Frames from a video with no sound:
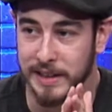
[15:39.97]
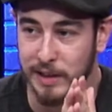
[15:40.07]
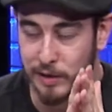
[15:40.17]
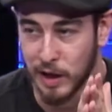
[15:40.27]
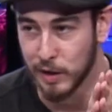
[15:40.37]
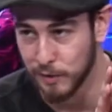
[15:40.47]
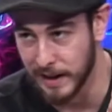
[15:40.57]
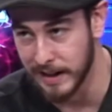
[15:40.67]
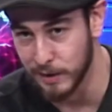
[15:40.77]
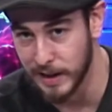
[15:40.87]
a, a
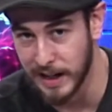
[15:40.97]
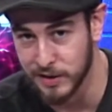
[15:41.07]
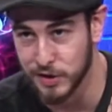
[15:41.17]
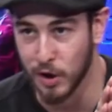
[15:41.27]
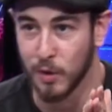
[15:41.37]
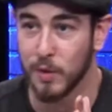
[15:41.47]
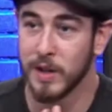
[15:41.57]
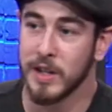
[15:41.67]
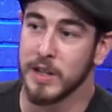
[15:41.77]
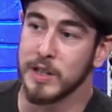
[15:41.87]
grade, okay? So
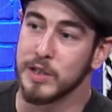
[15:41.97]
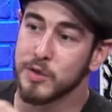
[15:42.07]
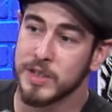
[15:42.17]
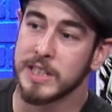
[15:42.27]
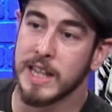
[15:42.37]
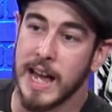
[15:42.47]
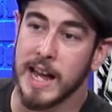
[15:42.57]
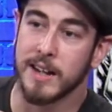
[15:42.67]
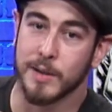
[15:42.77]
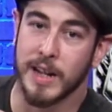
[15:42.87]
using
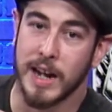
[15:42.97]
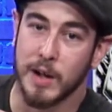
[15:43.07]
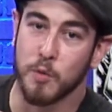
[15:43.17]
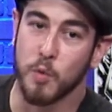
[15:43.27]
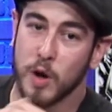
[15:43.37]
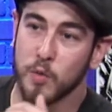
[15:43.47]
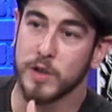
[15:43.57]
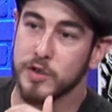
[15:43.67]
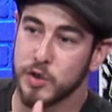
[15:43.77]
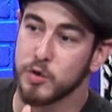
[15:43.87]
that, okay, what
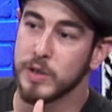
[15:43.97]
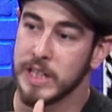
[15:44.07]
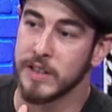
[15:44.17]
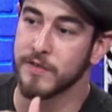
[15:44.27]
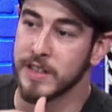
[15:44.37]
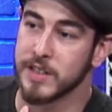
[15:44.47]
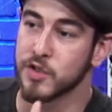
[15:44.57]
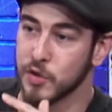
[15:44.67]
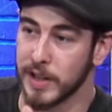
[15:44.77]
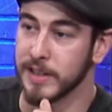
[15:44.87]
would you give this
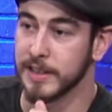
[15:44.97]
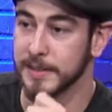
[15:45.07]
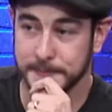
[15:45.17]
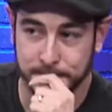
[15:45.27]
trailer?